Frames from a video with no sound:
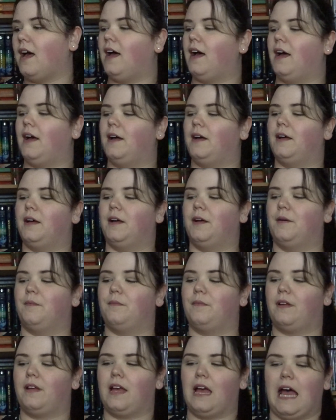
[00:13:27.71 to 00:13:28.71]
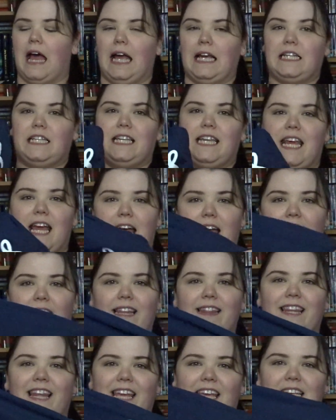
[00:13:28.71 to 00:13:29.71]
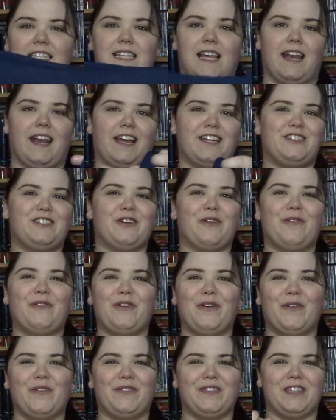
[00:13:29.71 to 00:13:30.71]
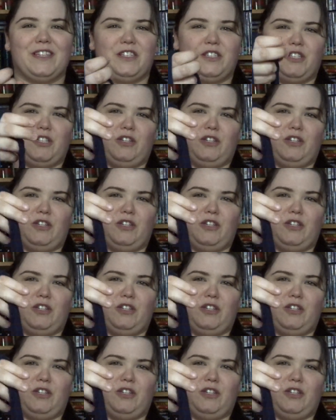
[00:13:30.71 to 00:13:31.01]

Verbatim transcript: Yeah, like I said, I don't know if this